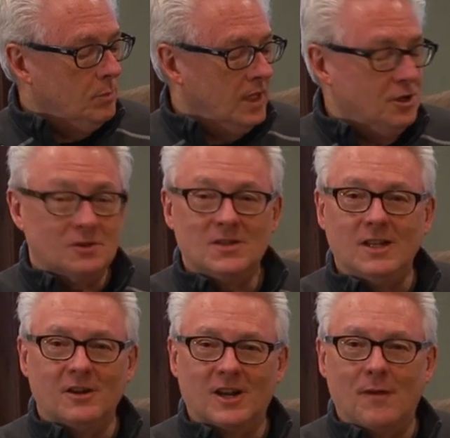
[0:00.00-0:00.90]
But you can see
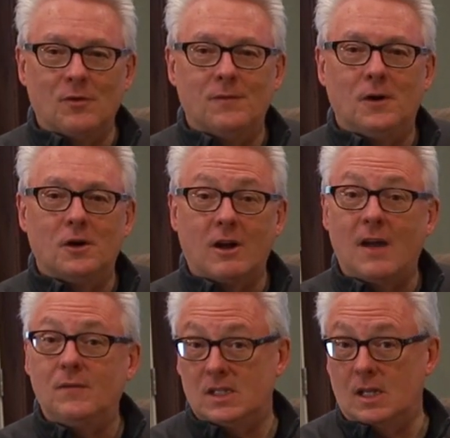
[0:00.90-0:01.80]
their cover
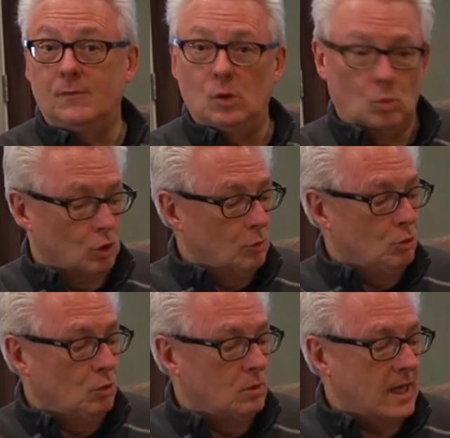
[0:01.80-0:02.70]
photograph is of the
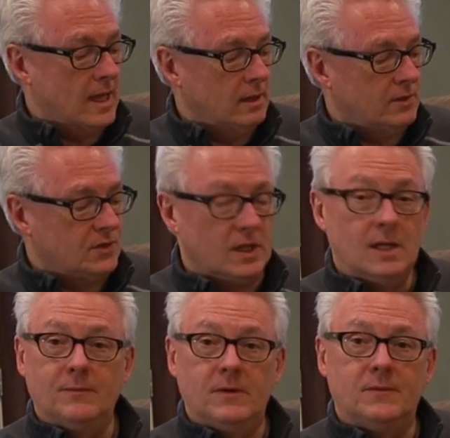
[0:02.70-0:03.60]
Whirlpool Galaxy
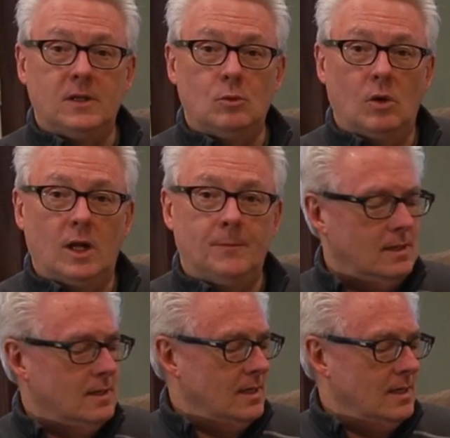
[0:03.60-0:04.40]
M51.